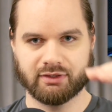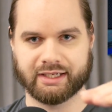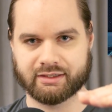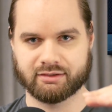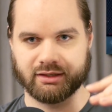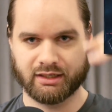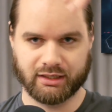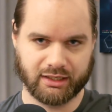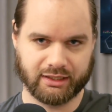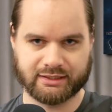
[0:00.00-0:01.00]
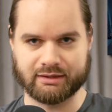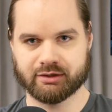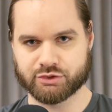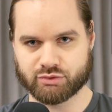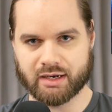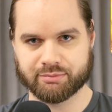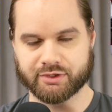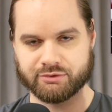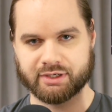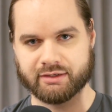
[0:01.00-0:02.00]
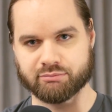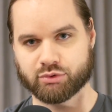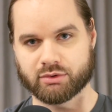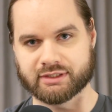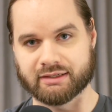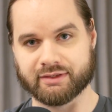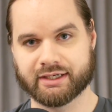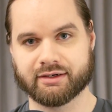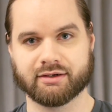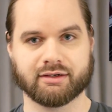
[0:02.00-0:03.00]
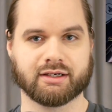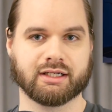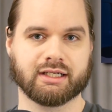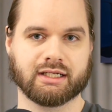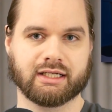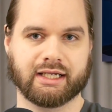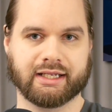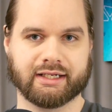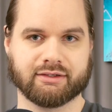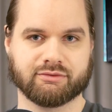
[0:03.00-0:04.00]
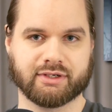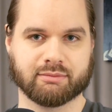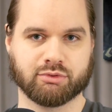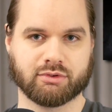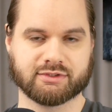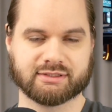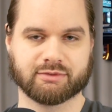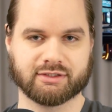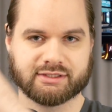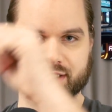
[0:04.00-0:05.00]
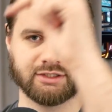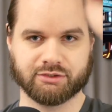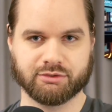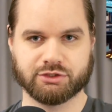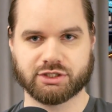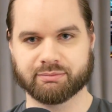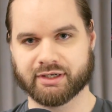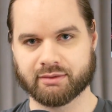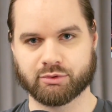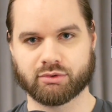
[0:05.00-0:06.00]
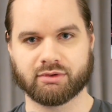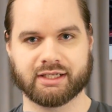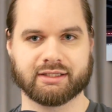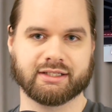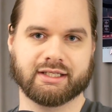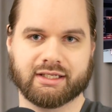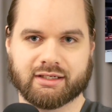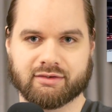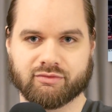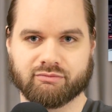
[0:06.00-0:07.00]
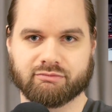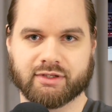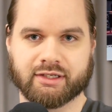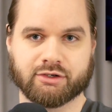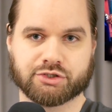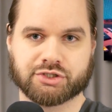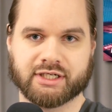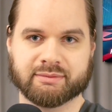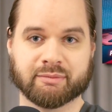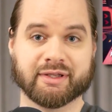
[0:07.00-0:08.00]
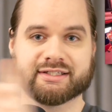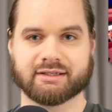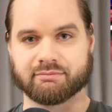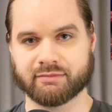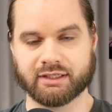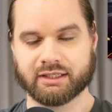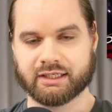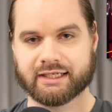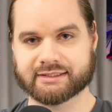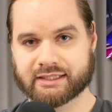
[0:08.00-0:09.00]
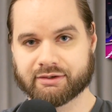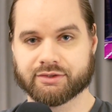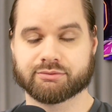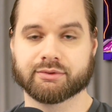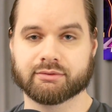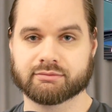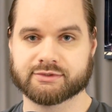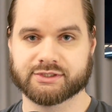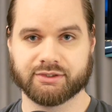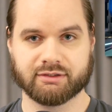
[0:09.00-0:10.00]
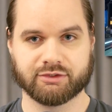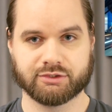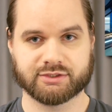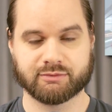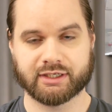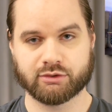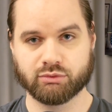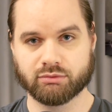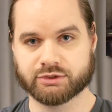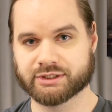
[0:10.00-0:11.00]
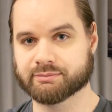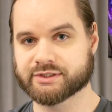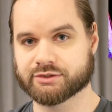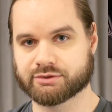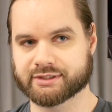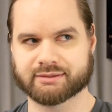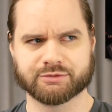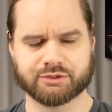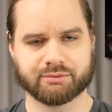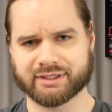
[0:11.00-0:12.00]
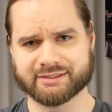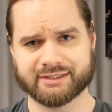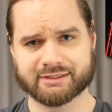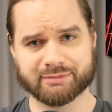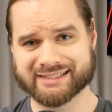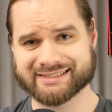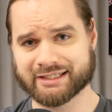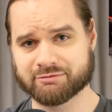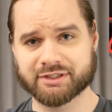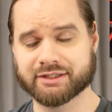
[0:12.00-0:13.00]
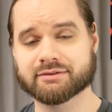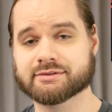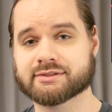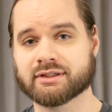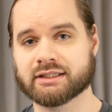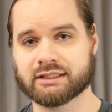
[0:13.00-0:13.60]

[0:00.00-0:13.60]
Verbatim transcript: like down a drop. You can create a portal down there and create a portal somewhere else, and then you jump into the portal, and the inertia and momentum is carried through. So you can do some kind of cool jumps and tricks. I'm sure we're going to see some insane videos